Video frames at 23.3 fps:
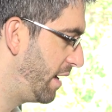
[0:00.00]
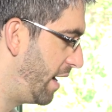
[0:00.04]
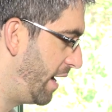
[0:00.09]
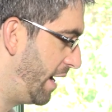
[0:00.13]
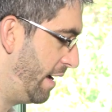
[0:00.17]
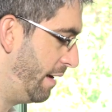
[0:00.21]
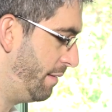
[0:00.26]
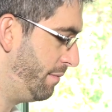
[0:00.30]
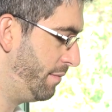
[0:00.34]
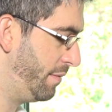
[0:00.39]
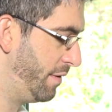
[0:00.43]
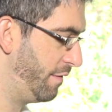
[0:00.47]

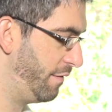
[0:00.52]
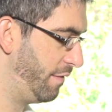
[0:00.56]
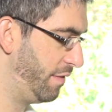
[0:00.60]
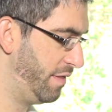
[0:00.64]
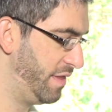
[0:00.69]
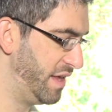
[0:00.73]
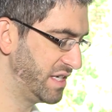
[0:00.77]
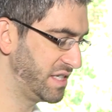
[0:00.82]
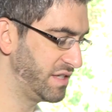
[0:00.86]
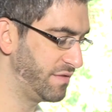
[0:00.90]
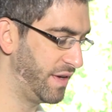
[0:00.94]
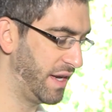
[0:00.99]
Um,
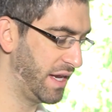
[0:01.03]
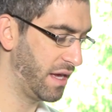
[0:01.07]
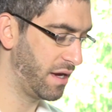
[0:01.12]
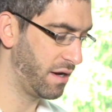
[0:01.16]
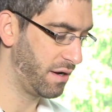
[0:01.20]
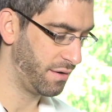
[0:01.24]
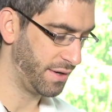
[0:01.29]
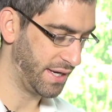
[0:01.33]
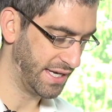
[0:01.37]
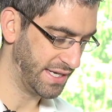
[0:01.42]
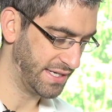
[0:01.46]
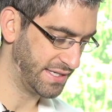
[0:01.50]
this
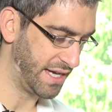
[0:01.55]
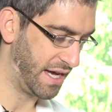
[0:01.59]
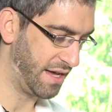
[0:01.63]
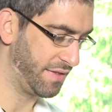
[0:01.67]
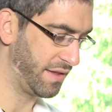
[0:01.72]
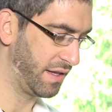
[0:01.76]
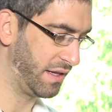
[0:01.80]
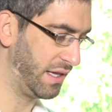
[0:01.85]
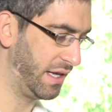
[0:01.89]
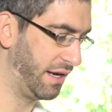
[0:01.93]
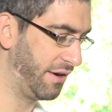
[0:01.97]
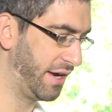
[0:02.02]
video is
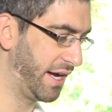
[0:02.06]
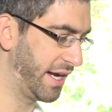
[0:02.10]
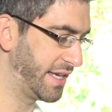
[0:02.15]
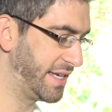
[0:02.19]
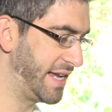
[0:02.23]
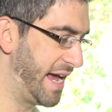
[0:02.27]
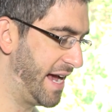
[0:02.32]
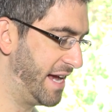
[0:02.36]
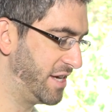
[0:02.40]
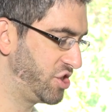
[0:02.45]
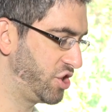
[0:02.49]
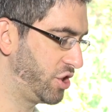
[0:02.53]
on the Lyric
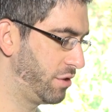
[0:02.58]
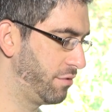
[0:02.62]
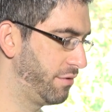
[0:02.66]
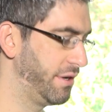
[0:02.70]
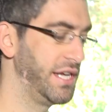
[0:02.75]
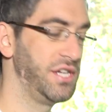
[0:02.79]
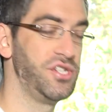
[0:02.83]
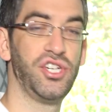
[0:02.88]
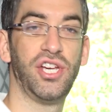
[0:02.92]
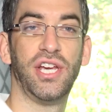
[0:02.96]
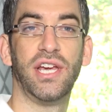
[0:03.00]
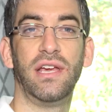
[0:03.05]

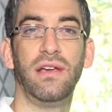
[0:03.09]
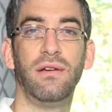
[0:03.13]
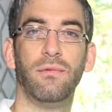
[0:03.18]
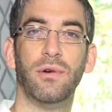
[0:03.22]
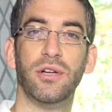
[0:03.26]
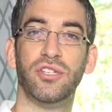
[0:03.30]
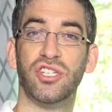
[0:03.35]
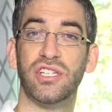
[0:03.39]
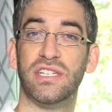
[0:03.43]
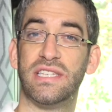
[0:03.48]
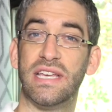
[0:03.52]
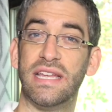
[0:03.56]
three G,
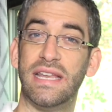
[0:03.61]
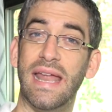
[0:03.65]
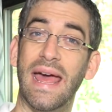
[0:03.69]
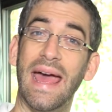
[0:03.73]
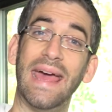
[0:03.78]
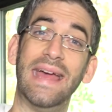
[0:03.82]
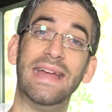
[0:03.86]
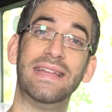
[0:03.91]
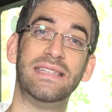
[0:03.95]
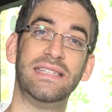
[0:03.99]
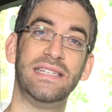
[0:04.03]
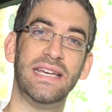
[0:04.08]
which is an
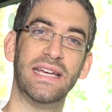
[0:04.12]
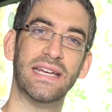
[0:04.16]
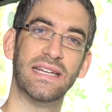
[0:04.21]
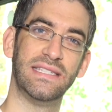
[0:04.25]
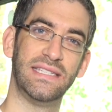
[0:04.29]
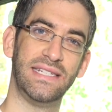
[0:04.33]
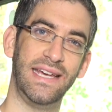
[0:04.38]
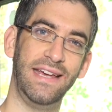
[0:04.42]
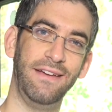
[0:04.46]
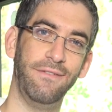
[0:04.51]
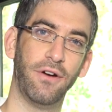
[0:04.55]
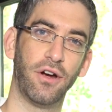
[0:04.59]
A T
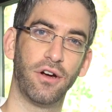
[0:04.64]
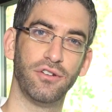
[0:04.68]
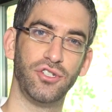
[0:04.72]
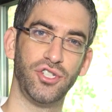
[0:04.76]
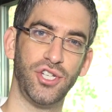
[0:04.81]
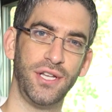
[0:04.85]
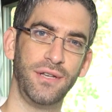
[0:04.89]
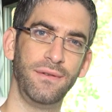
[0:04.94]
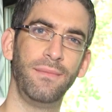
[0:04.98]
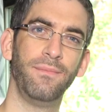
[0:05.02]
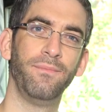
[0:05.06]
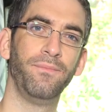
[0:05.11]
and T
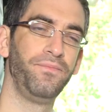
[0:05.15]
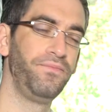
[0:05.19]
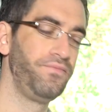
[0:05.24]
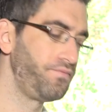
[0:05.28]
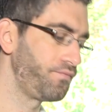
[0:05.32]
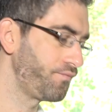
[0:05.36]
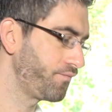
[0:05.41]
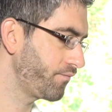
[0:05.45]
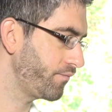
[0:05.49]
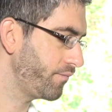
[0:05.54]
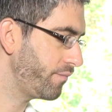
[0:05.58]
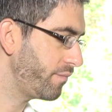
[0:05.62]
version.
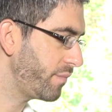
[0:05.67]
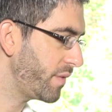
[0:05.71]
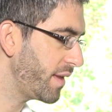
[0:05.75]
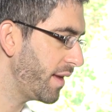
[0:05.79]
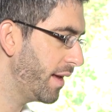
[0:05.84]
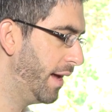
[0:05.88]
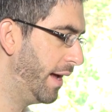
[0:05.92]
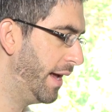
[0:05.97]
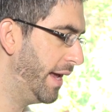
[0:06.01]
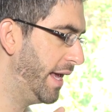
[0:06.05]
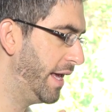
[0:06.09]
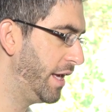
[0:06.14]

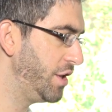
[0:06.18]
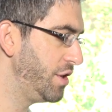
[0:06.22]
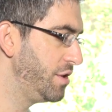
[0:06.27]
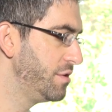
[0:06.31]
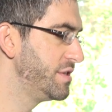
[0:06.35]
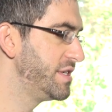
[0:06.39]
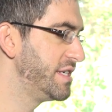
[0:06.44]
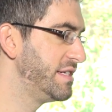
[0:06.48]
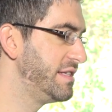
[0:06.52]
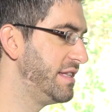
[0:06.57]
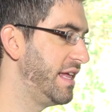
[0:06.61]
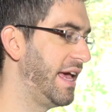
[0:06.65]
It
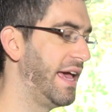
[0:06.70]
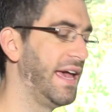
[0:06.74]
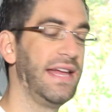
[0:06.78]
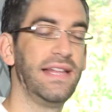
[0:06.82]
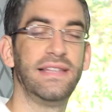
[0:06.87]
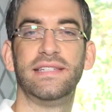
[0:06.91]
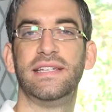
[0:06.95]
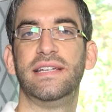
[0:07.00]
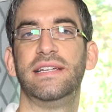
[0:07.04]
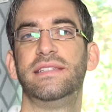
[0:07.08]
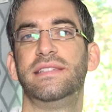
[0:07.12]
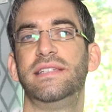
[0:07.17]
uses the A
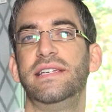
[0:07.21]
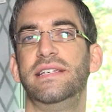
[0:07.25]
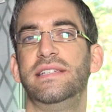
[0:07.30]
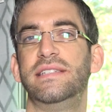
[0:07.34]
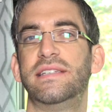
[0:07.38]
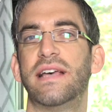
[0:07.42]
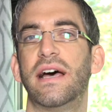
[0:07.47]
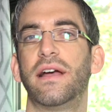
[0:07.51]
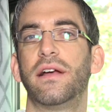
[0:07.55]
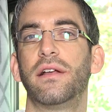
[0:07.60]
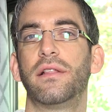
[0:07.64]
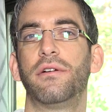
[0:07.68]
T and T
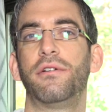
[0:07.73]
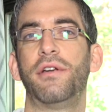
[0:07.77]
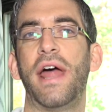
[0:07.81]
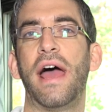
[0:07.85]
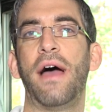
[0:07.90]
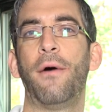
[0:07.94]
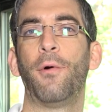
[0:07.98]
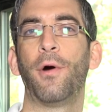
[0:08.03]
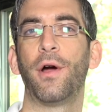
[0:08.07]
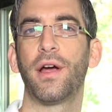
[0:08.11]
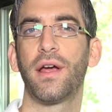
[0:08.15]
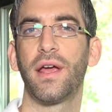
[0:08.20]
cellular
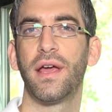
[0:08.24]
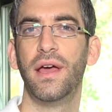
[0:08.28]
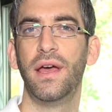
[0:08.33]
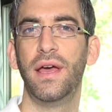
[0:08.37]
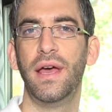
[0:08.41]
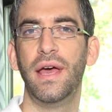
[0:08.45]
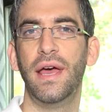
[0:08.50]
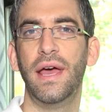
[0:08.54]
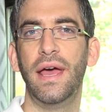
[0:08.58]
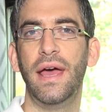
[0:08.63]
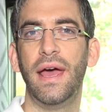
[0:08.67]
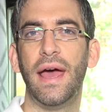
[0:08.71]
network.
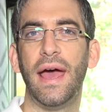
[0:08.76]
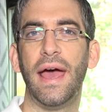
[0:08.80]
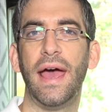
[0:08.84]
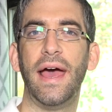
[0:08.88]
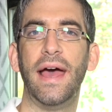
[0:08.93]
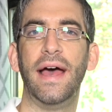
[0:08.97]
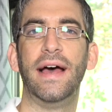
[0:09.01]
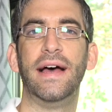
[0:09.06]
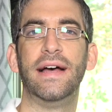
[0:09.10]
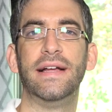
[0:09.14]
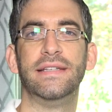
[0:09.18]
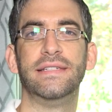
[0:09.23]

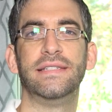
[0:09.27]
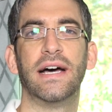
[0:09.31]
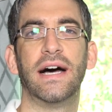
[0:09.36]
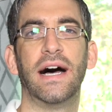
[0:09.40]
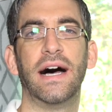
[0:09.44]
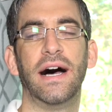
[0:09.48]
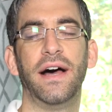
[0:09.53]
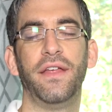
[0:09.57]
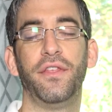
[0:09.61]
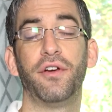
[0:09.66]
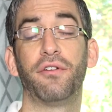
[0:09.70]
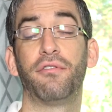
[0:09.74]
And
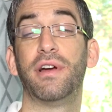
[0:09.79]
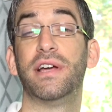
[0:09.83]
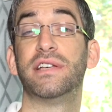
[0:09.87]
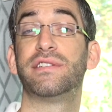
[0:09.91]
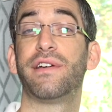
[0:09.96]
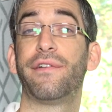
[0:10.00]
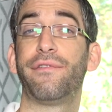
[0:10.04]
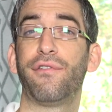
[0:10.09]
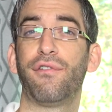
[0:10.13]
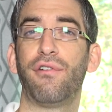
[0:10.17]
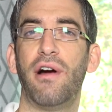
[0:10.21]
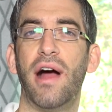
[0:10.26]
uh, there is
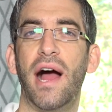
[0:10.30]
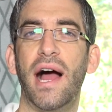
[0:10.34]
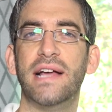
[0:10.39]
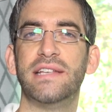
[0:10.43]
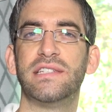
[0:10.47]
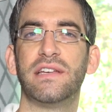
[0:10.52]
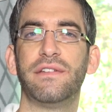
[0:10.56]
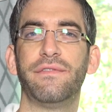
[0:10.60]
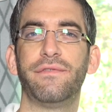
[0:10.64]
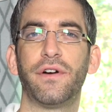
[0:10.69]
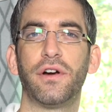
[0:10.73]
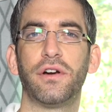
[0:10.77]
a
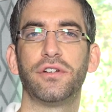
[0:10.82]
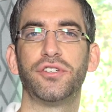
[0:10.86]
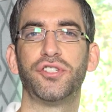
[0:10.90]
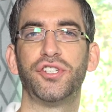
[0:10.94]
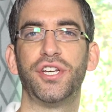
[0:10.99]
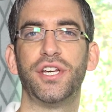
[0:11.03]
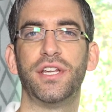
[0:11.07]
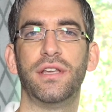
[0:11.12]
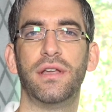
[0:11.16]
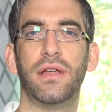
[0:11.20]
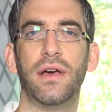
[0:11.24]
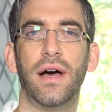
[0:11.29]
Verizon
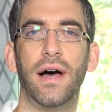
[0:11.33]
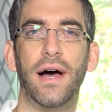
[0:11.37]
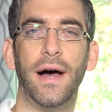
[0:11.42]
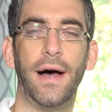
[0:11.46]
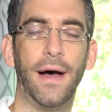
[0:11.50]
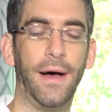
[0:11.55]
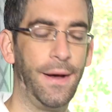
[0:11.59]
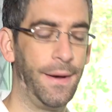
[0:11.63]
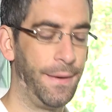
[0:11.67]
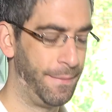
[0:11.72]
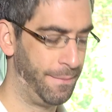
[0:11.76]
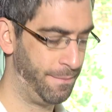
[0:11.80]
version,
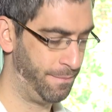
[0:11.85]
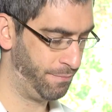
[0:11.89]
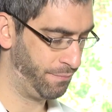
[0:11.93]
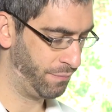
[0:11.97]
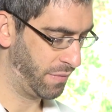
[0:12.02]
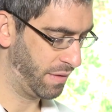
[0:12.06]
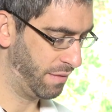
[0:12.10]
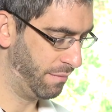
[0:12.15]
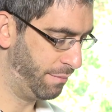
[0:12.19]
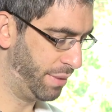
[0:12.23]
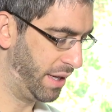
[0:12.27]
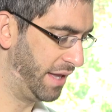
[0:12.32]
um,
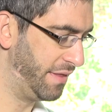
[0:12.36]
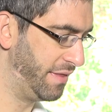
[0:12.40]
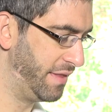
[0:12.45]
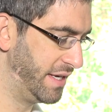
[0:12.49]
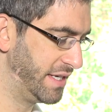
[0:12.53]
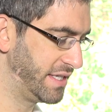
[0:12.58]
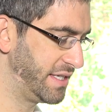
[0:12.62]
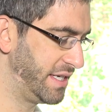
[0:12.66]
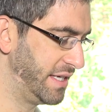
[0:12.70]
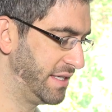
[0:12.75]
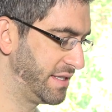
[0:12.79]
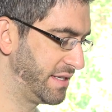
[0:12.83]
but
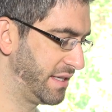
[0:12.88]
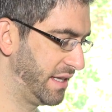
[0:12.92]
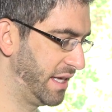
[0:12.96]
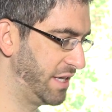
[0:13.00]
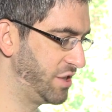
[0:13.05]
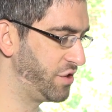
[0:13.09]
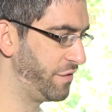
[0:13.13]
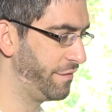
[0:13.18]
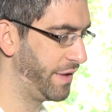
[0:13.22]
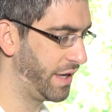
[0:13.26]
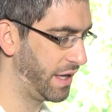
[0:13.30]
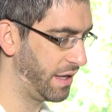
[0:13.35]
this
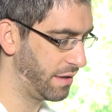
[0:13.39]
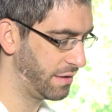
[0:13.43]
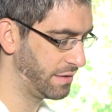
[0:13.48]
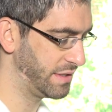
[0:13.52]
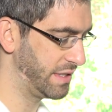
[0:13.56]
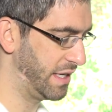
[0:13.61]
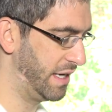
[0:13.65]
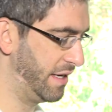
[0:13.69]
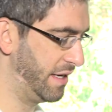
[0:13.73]
installation video is